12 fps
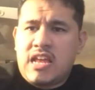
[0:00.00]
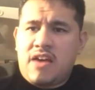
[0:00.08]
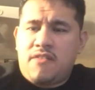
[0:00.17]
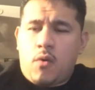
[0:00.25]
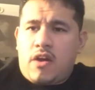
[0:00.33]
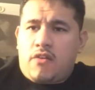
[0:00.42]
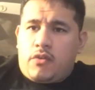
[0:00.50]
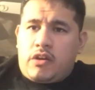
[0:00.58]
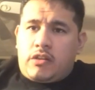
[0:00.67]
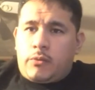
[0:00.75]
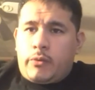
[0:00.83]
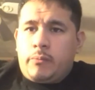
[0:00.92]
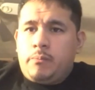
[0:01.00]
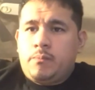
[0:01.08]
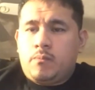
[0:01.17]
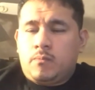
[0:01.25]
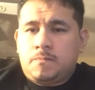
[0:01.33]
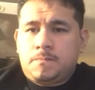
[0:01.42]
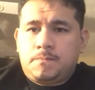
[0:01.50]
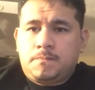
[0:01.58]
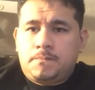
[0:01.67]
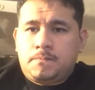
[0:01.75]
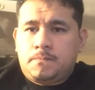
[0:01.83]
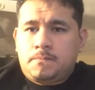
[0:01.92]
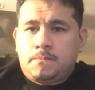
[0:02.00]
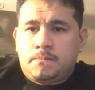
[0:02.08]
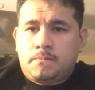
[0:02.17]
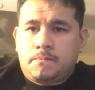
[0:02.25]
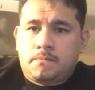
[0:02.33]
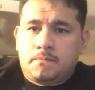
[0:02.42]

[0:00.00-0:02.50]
he have just, a way of reading the room. He, he just he